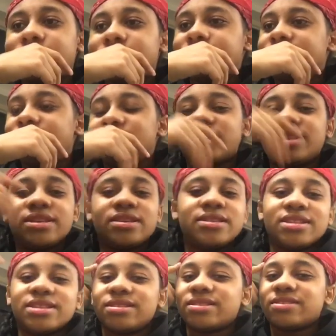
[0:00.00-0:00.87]

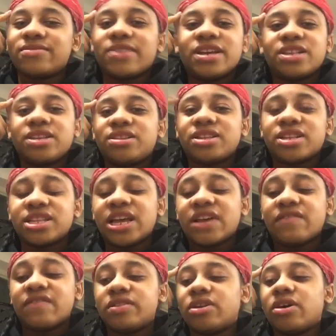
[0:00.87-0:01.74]
It's crazy, you just
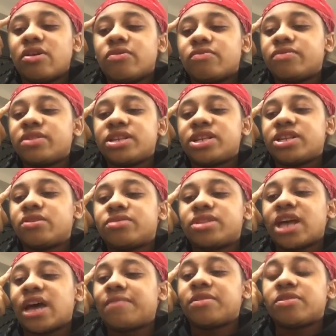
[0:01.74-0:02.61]
never know when it's your
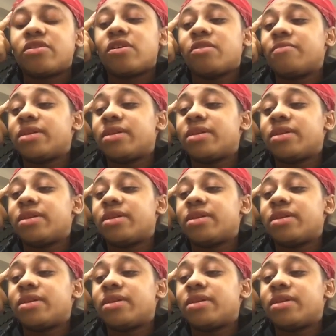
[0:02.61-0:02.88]
time to go.